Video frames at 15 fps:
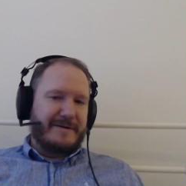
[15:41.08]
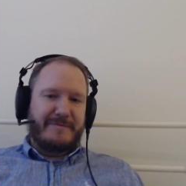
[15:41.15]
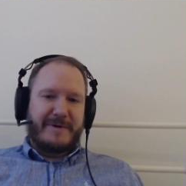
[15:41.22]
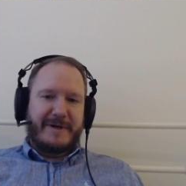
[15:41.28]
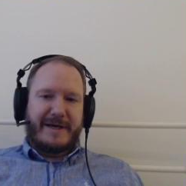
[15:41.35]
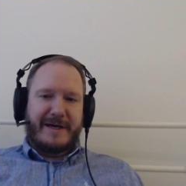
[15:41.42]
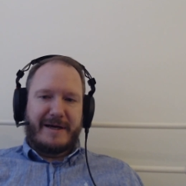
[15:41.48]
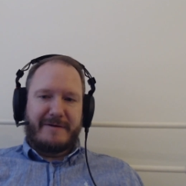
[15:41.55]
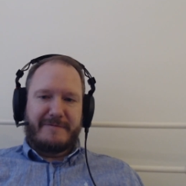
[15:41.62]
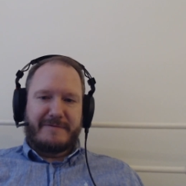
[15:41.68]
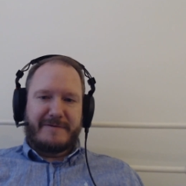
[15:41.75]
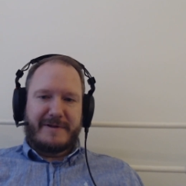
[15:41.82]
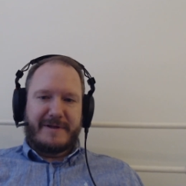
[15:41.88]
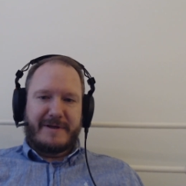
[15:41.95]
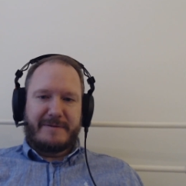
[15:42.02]
We have
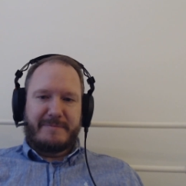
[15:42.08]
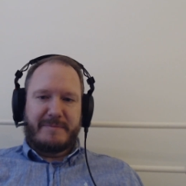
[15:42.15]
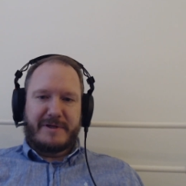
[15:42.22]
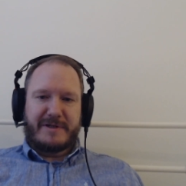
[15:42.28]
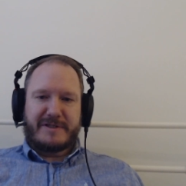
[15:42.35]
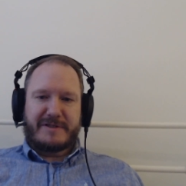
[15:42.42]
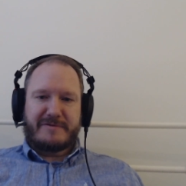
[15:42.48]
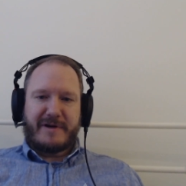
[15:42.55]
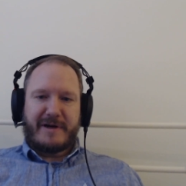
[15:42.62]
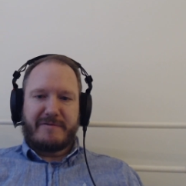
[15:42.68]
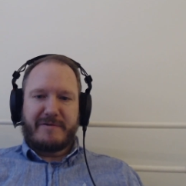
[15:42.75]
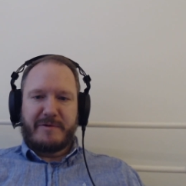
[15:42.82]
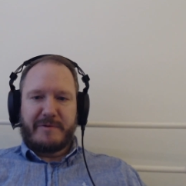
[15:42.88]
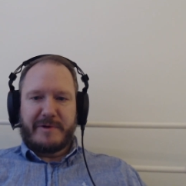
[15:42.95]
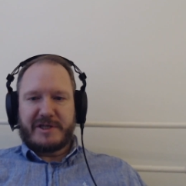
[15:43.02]
the bus
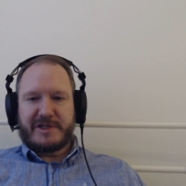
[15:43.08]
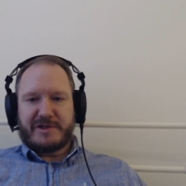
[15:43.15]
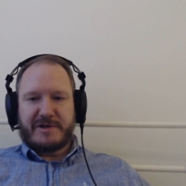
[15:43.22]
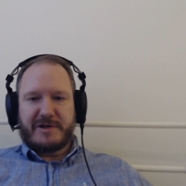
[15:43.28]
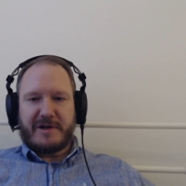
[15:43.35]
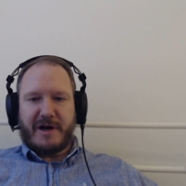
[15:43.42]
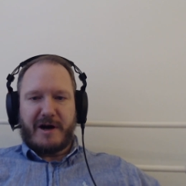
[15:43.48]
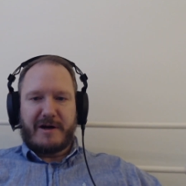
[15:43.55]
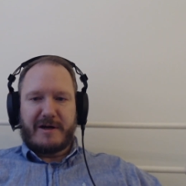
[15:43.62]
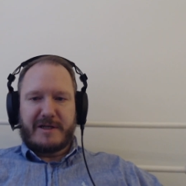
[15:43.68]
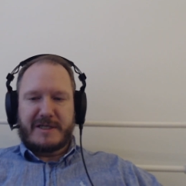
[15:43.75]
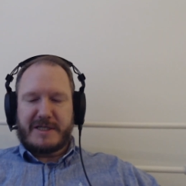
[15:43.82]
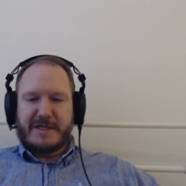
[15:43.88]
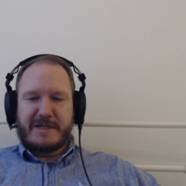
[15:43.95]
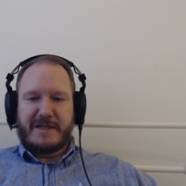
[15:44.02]
driver Richard
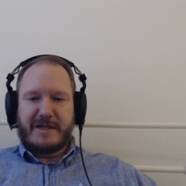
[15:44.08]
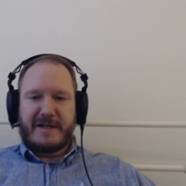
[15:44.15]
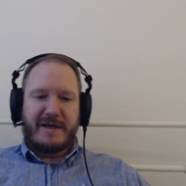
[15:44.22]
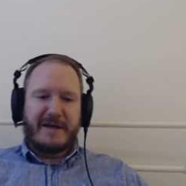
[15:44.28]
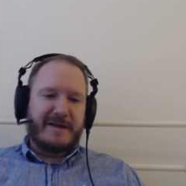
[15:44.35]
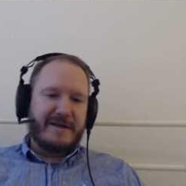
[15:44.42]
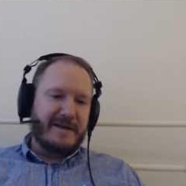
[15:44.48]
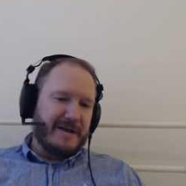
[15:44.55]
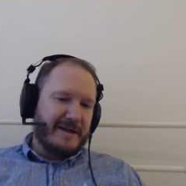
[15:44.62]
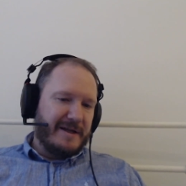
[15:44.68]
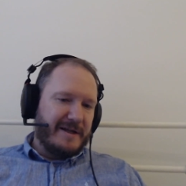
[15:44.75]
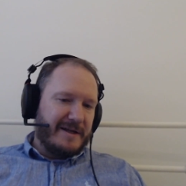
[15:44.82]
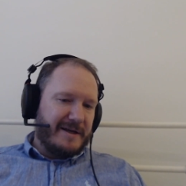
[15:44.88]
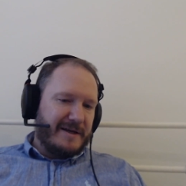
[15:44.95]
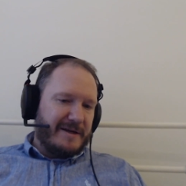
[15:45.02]
Arlison.
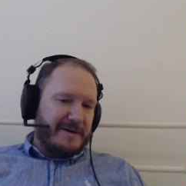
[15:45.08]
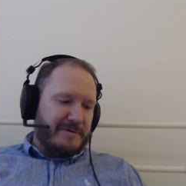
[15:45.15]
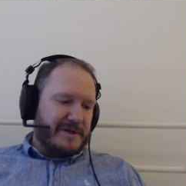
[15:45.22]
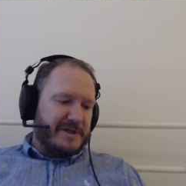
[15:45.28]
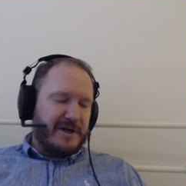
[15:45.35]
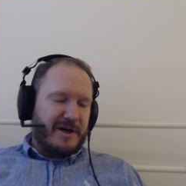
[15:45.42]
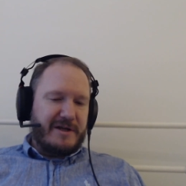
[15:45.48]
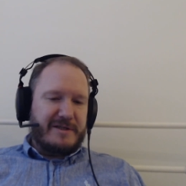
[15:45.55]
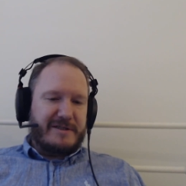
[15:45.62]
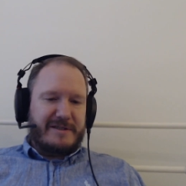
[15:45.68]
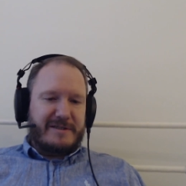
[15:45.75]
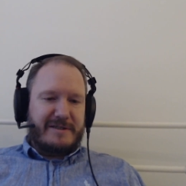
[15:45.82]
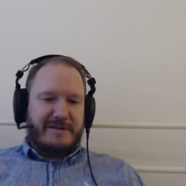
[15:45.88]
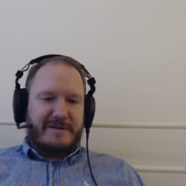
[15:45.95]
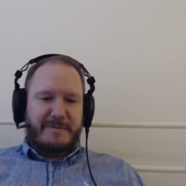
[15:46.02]

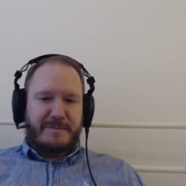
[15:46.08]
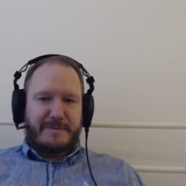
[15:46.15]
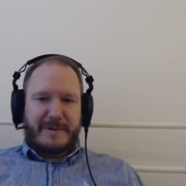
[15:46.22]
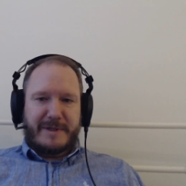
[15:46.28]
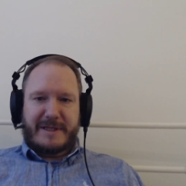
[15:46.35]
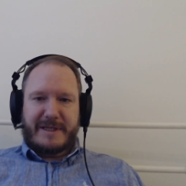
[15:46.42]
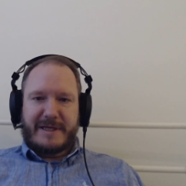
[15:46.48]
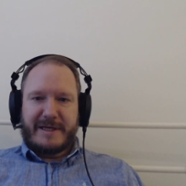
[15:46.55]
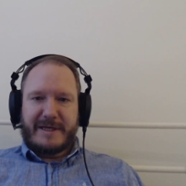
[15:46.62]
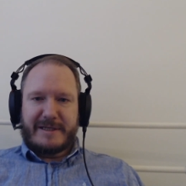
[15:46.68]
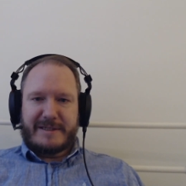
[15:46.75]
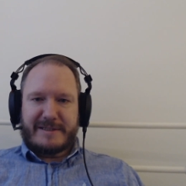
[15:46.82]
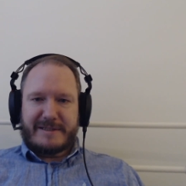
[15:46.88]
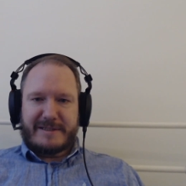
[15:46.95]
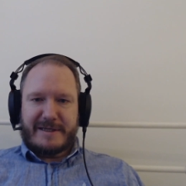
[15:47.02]
Richarlison with
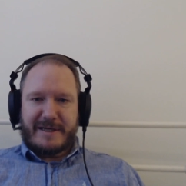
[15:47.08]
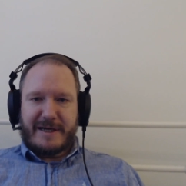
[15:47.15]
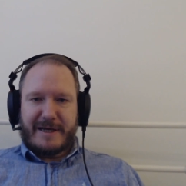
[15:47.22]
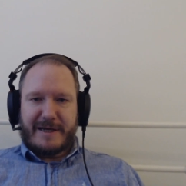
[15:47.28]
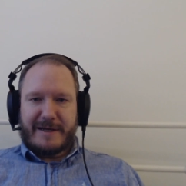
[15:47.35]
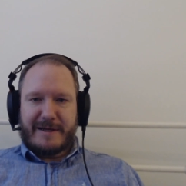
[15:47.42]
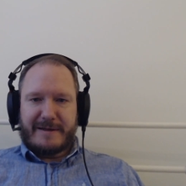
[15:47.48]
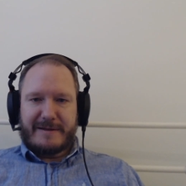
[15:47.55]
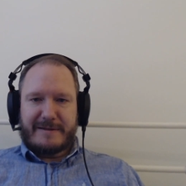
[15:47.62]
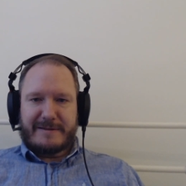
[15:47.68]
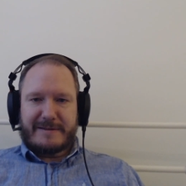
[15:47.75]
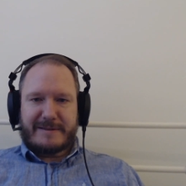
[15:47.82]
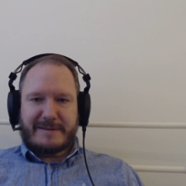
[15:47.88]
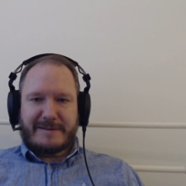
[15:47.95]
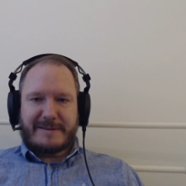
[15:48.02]
his
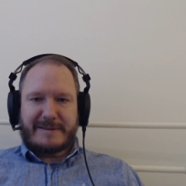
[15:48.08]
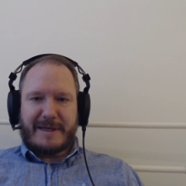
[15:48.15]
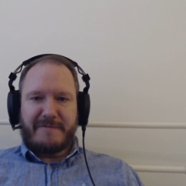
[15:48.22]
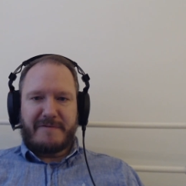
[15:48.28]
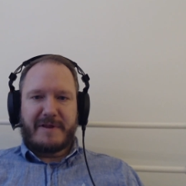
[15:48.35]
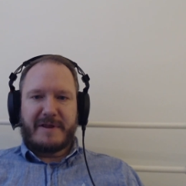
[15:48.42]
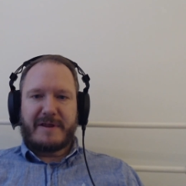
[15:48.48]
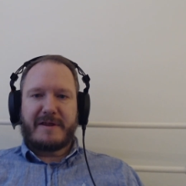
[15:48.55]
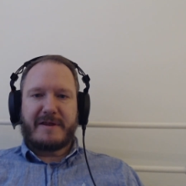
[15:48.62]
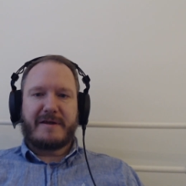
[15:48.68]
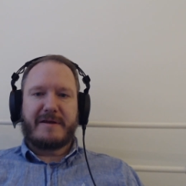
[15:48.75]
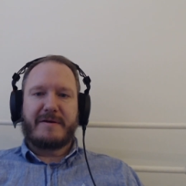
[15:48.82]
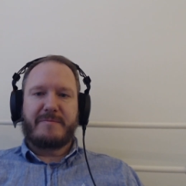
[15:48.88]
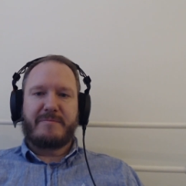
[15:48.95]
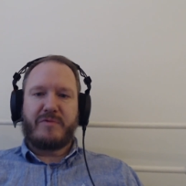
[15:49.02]
7th
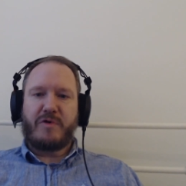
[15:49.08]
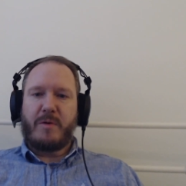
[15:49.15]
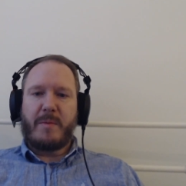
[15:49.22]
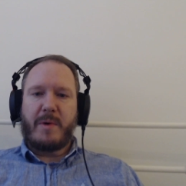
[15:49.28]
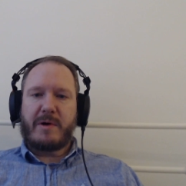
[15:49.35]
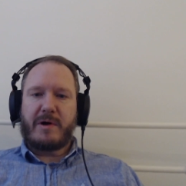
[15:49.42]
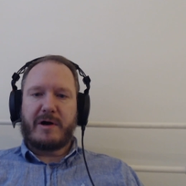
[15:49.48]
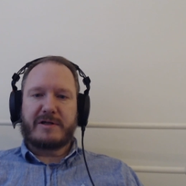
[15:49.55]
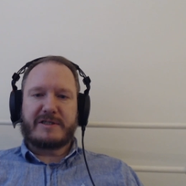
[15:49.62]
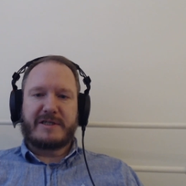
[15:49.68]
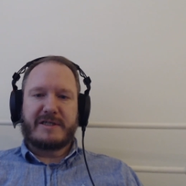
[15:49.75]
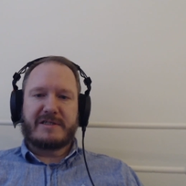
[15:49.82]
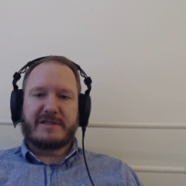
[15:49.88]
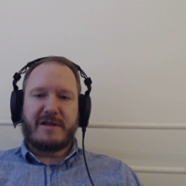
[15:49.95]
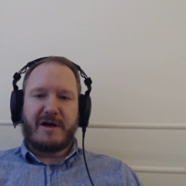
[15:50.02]
promo card
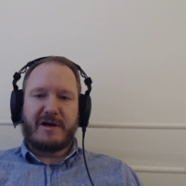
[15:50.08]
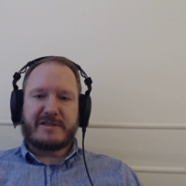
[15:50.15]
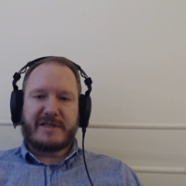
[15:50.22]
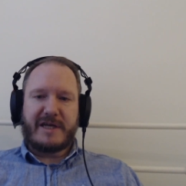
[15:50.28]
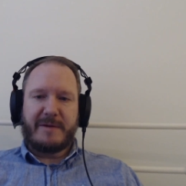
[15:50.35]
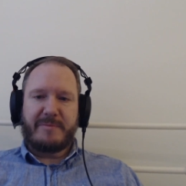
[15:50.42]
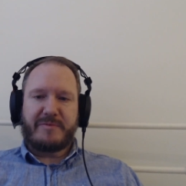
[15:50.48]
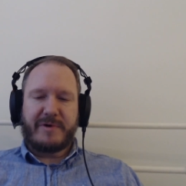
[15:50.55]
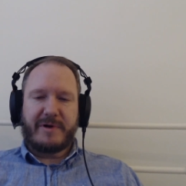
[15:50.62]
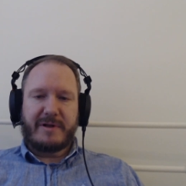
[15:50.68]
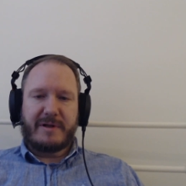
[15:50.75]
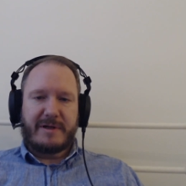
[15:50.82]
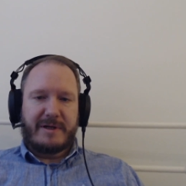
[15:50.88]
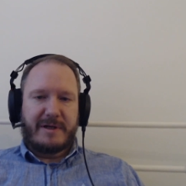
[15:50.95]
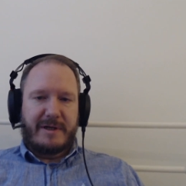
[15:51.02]
since last April.